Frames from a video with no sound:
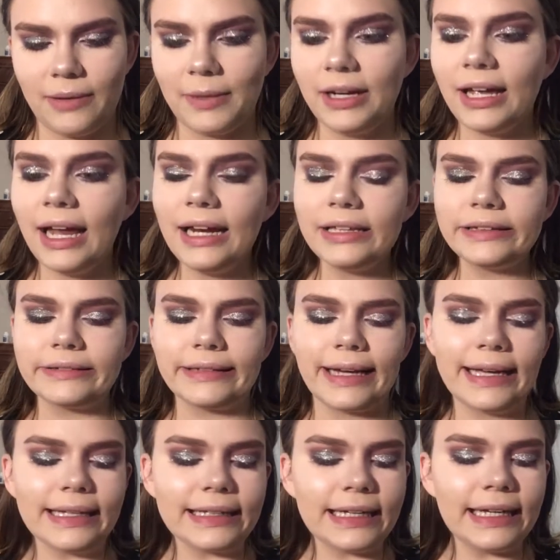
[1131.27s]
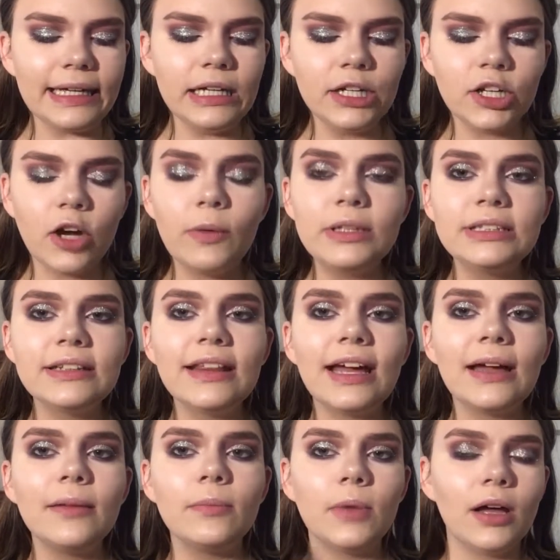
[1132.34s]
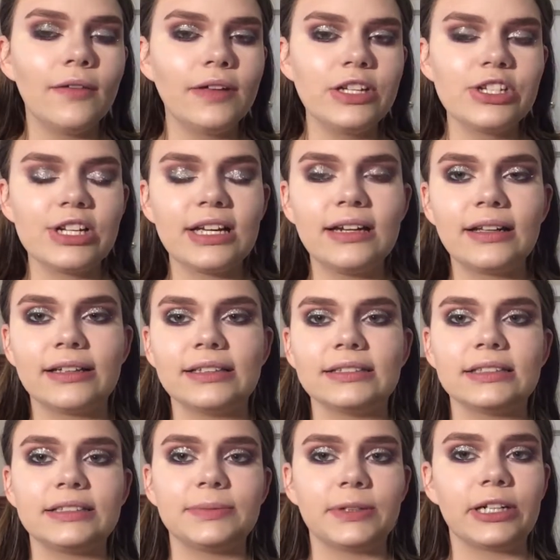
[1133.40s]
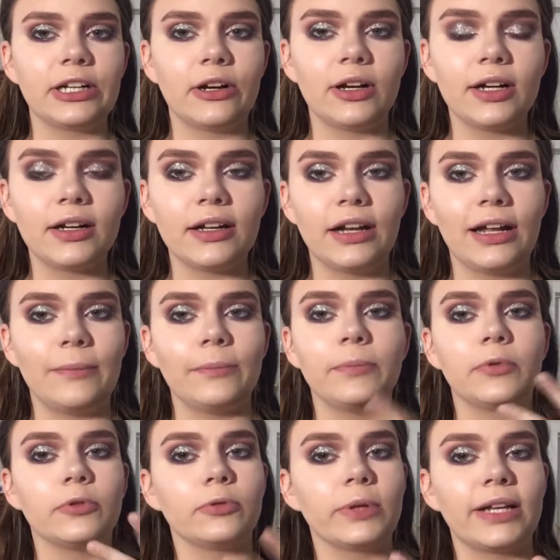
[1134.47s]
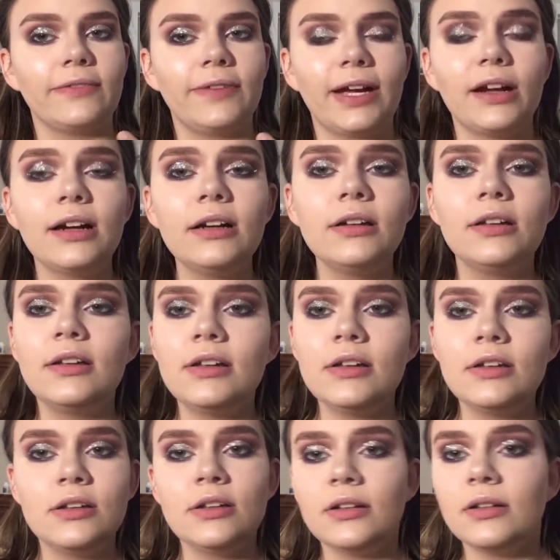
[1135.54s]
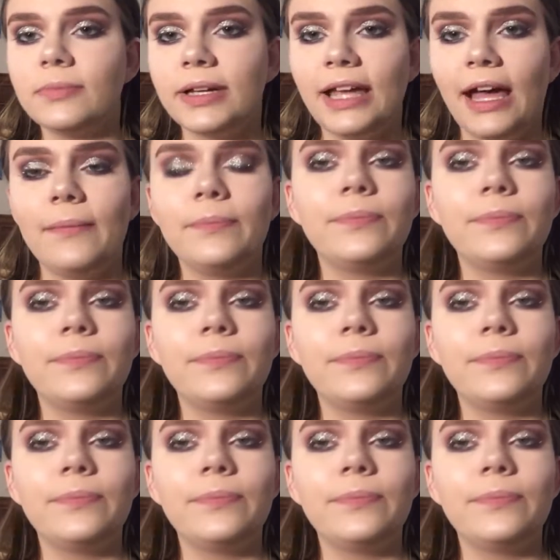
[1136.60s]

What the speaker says: And I'm gonna kind of lightly go into that mauvey shade because it's pretty dark and I'm pretty fair. But yeah.